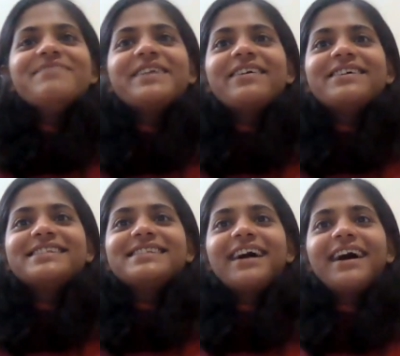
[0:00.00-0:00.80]

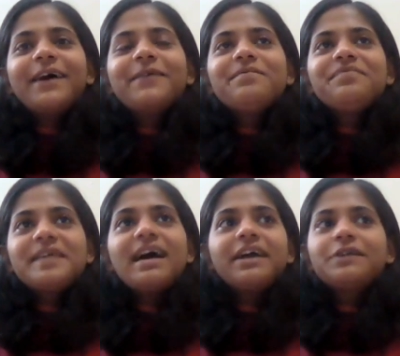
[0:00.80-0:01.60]
because
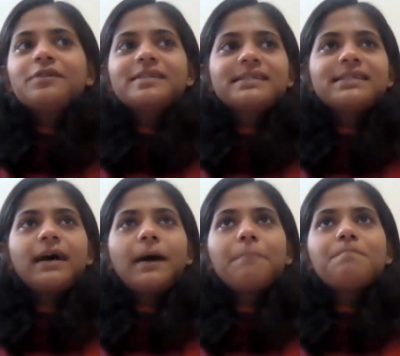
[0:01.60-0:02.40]
yeah, it was
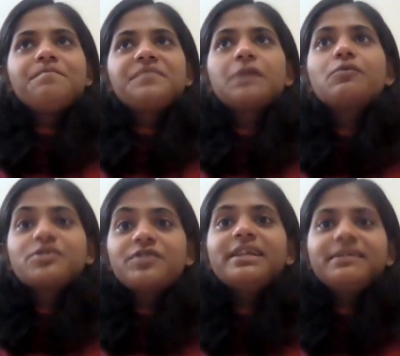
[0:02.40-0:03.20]

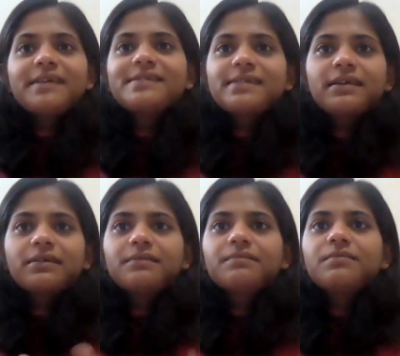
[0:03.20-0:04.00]
really
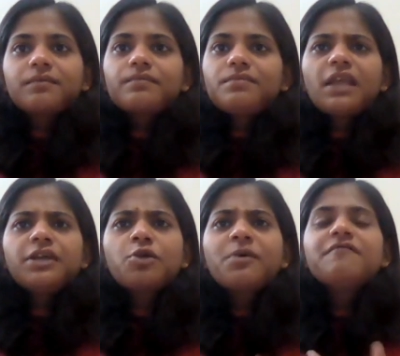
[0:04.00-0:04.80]
testing
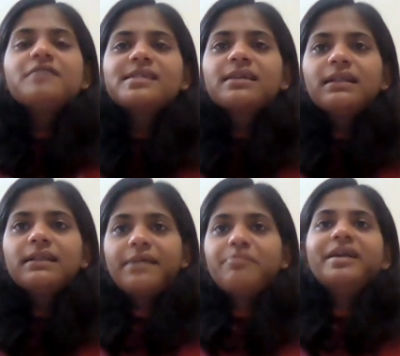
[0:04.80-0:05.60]
my
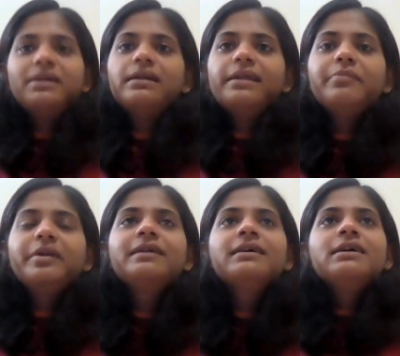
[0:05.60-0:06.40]
physical and mental
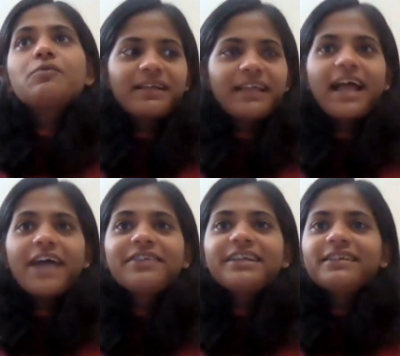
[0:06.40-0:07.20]
limit. Like,
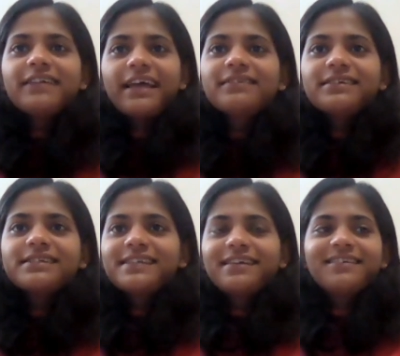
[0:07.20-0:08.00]
I really like this, and